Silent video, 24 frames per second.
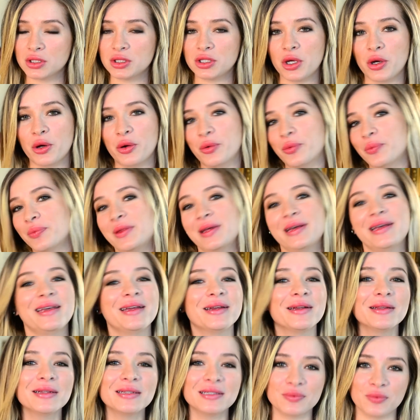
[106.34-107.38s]
So the
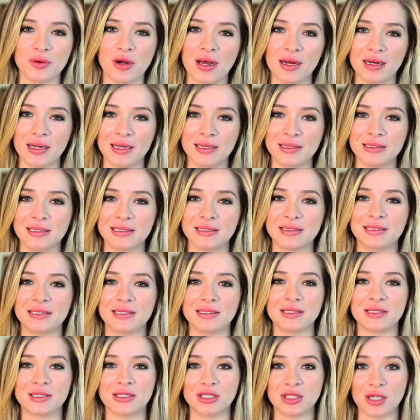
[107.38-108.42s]
key to this product is
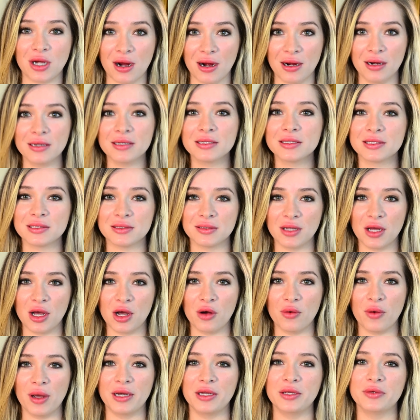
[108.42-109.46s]
to start
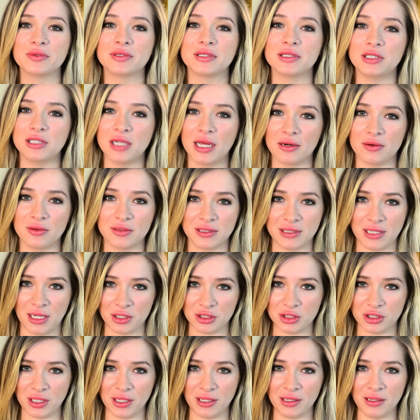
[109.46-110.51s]
slow and use gentle
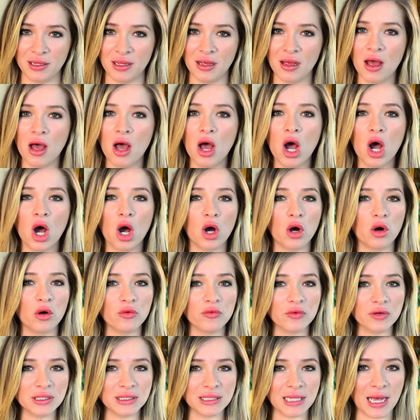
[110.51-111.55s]
suction.
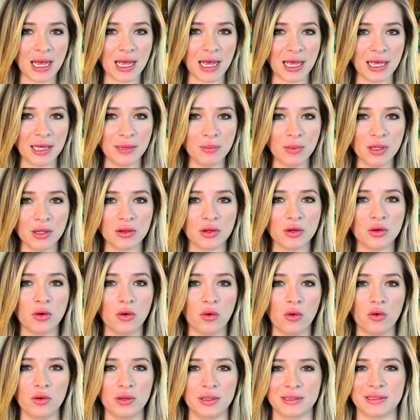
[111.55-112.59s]
Over time, the
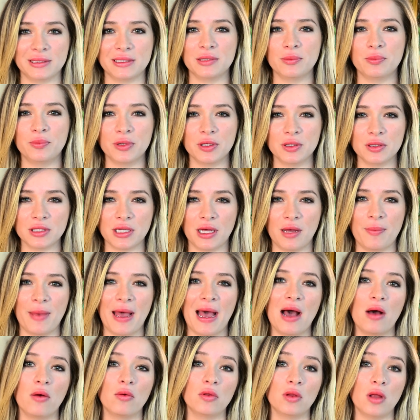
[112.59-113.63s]
goal is to build up
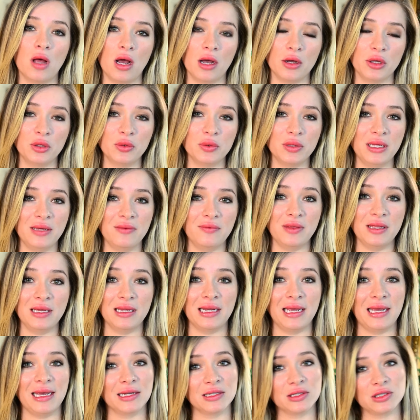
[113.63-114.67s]
how long you leave the
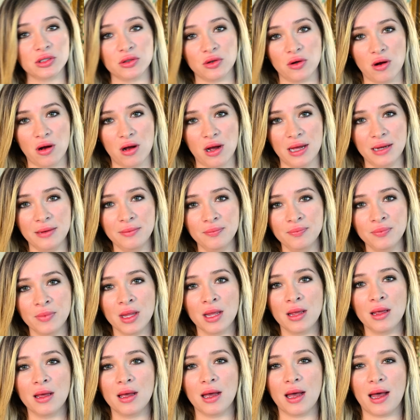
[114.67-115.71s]
enhancer on
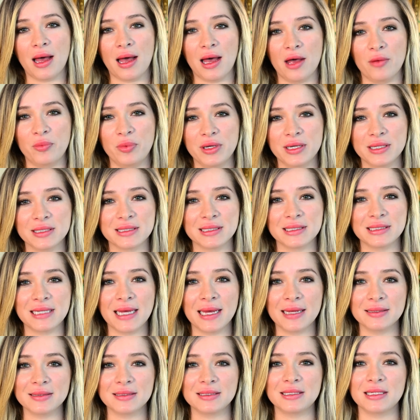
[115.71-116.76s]
uh, because it
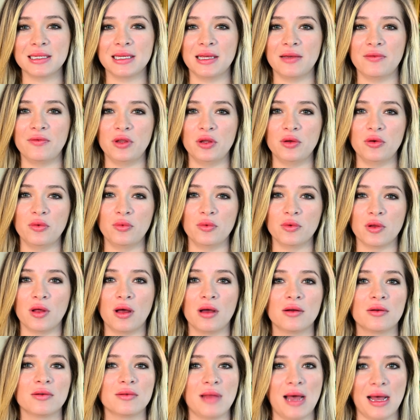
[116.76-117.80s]
tends to give you
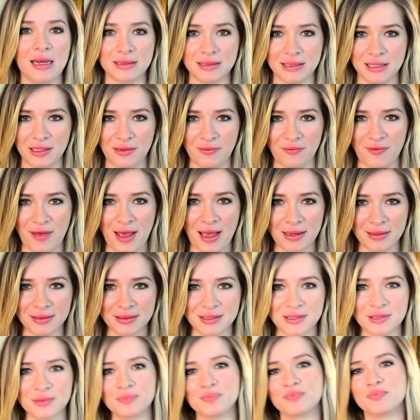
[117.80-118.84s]
longer lasting
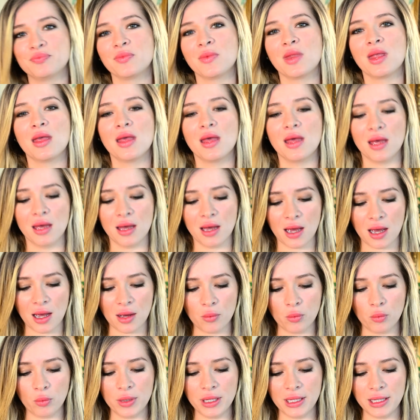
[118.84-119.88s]
effects.
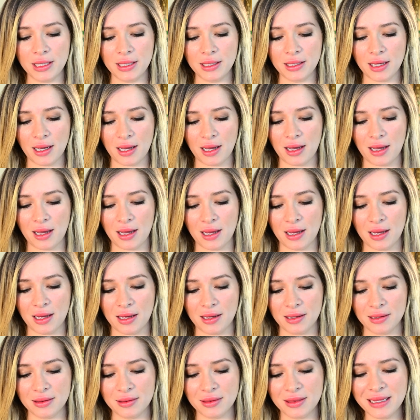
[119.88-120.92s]
We
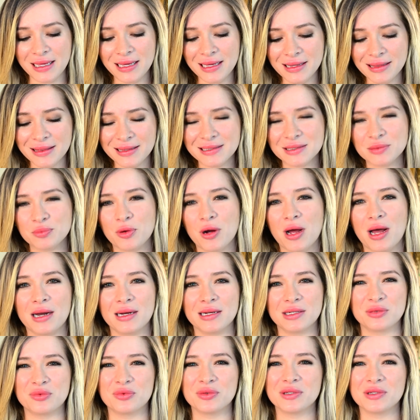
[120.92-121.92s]
uh, think this product